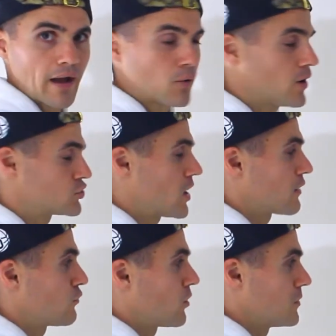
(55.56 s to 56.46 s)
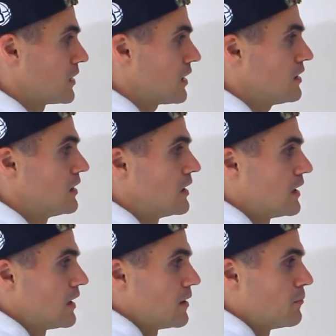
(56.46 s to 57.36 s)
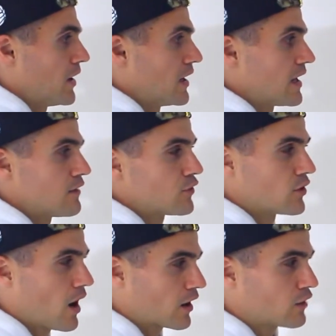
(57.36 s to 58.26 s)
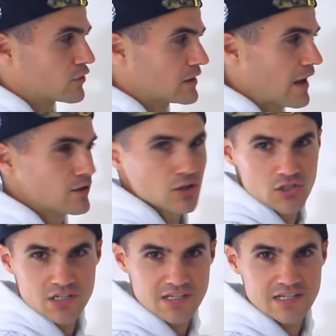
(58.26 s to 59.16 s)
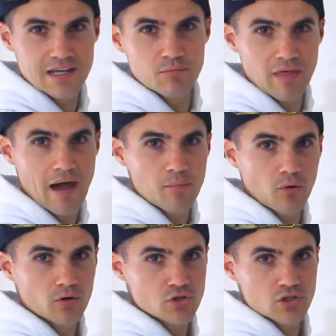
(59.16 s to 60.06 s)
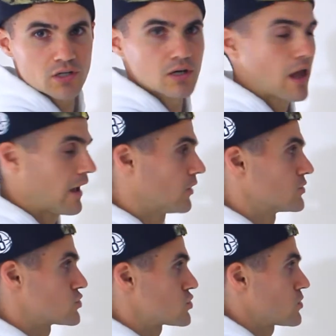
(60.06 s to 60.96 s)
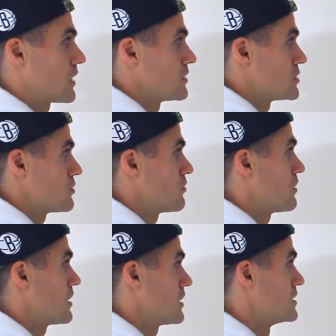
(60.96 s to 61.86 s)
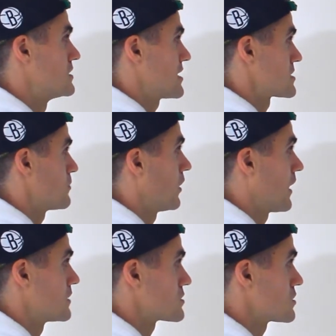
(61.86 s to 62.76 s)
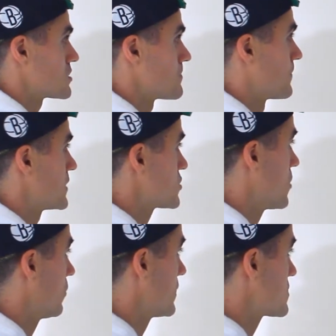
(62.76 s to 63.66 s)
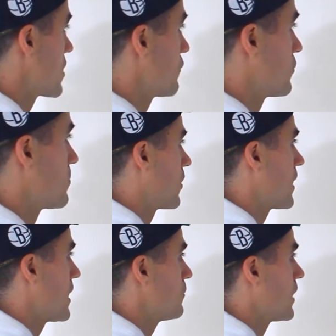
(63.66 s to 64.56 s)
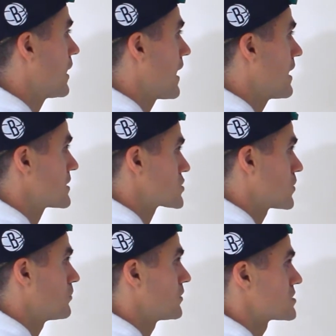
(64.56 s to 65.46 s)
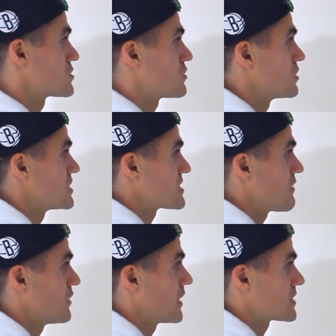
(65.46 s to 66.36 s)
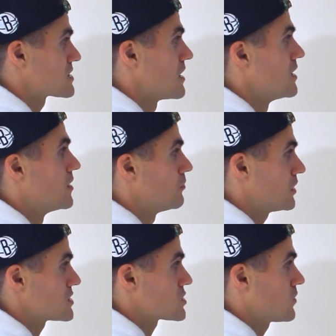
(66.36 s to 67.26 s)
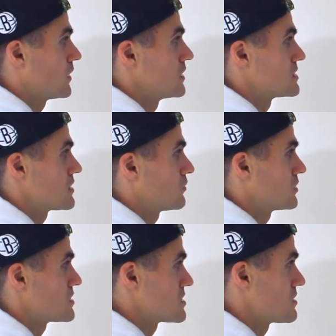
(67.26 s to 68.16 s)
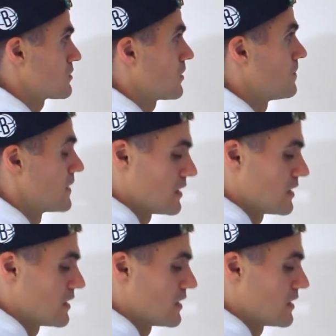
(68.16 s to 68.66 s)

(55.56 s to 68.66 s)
that quadratic formula. But if you're not covering that, you could just skip that portion and go straight to the decimal answers. So let's start off part A. We got ax squared plus 37x plus 20 is equal to 0.